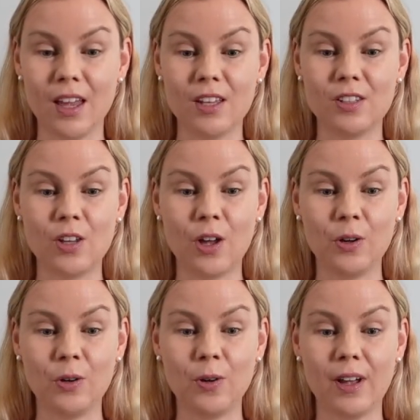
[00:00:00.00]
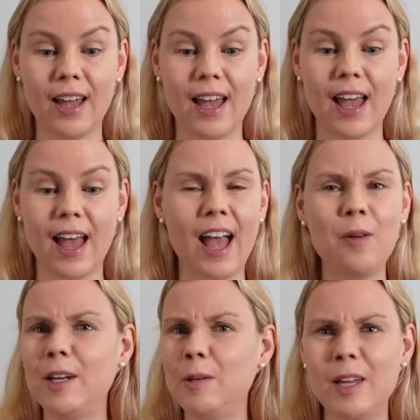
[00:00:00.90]
So
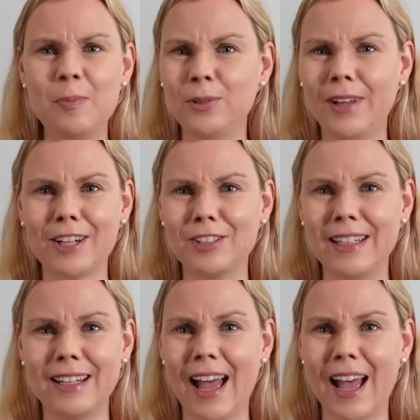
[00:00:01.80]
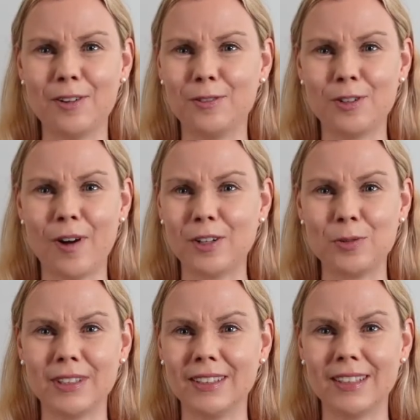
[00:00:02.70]
how many people actually have
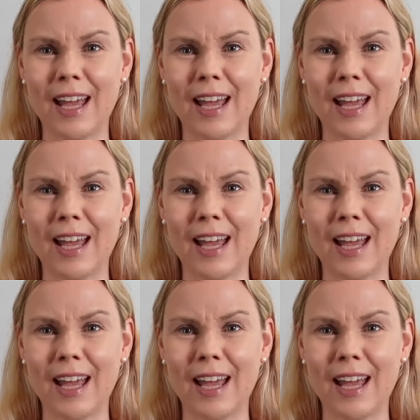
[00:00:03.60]
graduate